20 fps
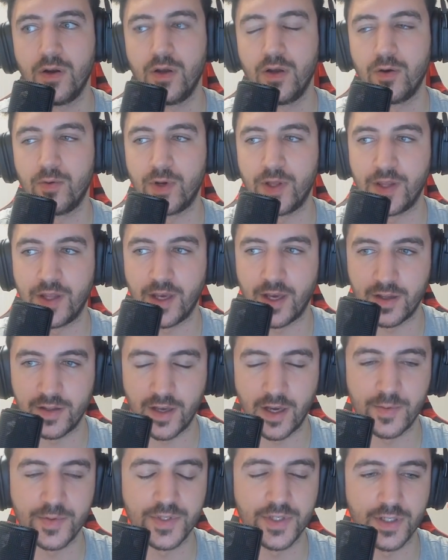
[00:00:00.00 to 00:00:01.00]
when they had
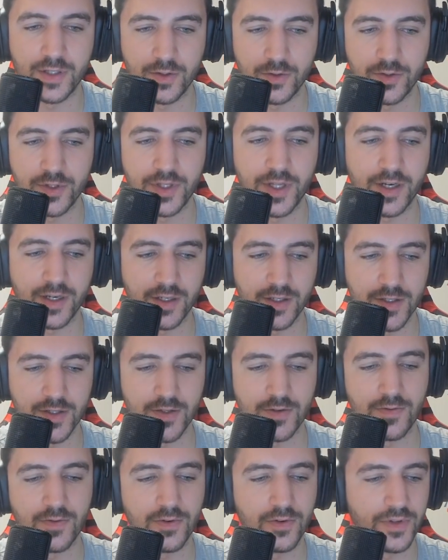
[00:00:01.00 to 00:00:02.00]
Upset, Nuktak and so
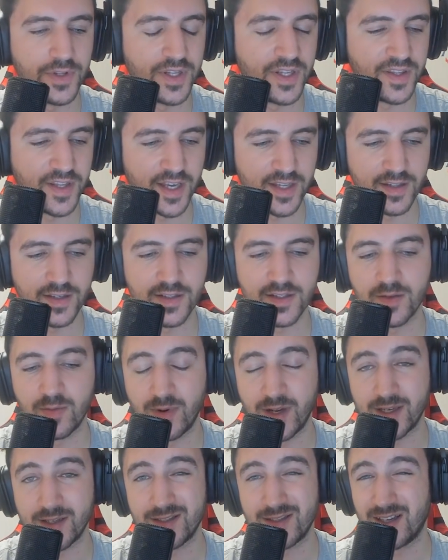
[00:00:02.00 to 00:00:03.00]
forth, that is a
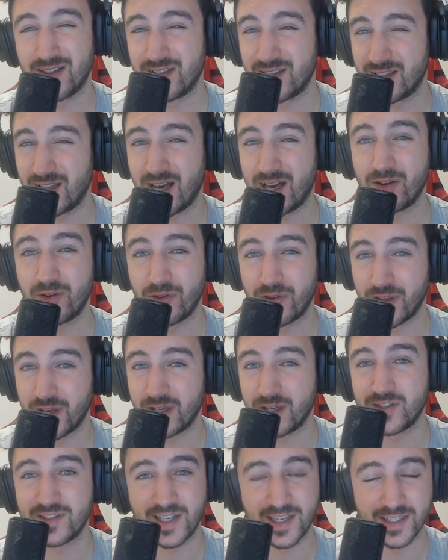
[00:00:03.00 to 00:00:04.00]
playstyle that I don't
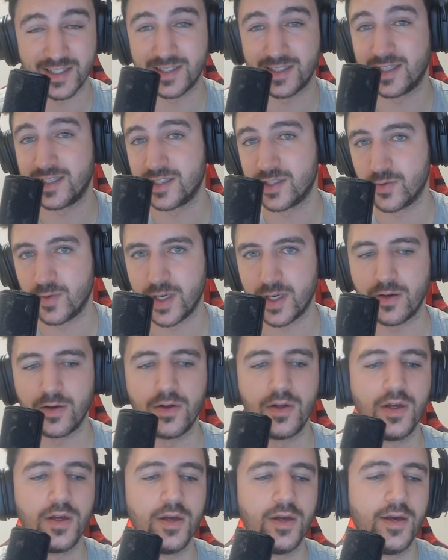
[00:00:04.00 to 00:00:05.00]
think translates well.
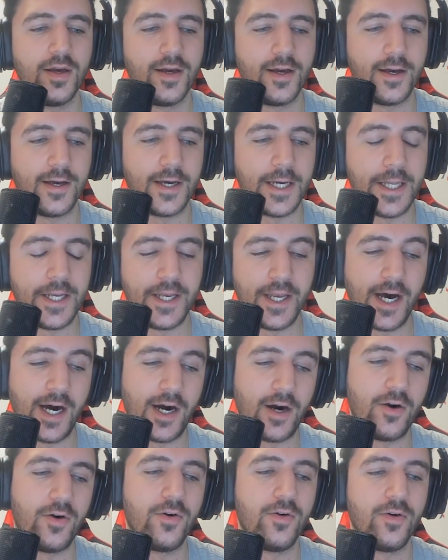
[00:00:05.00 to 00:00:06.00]

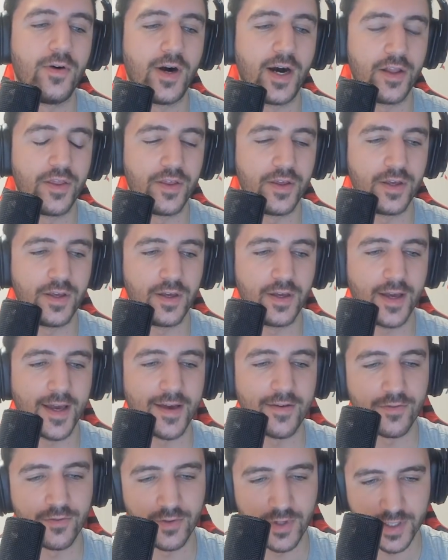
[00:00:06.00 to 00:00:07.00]
Now I think
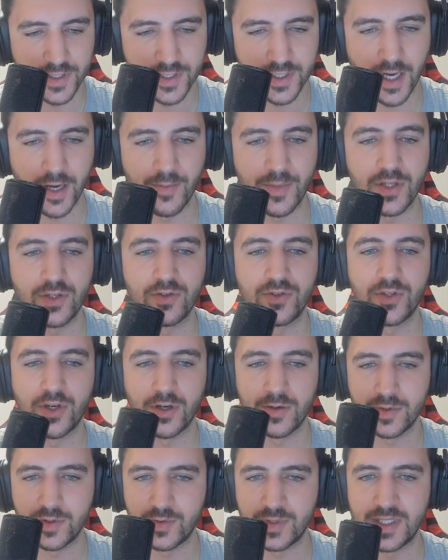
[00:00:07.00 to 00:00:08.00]
everyone's coming to
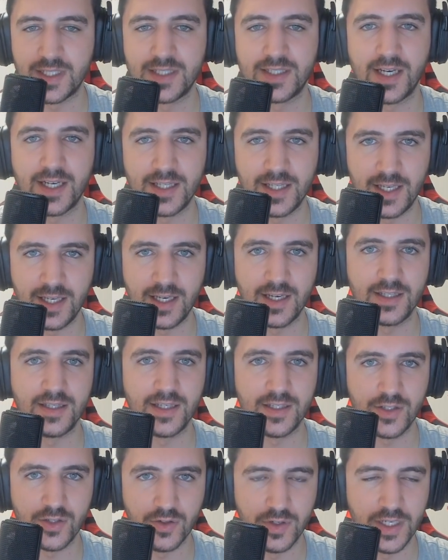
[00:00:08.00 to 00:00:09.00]
terms with this idea
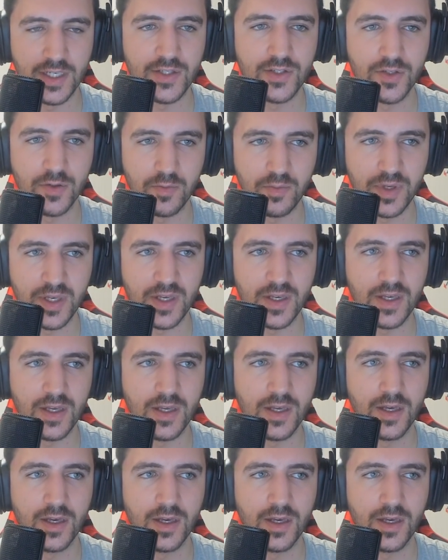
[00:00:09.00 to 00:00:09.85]
that you need to be,